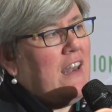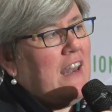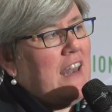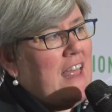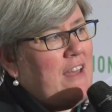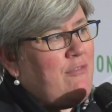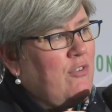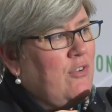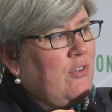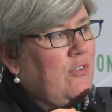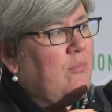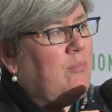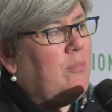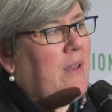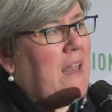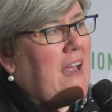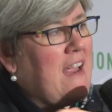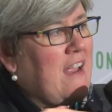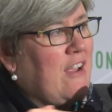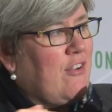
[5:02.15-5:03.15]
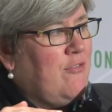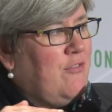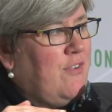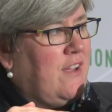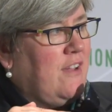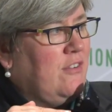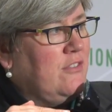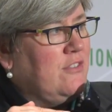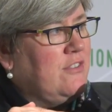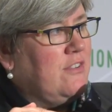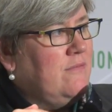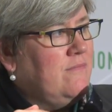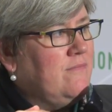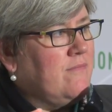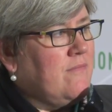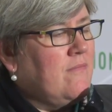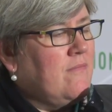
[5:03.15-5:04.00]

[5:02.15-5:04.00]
level playing field,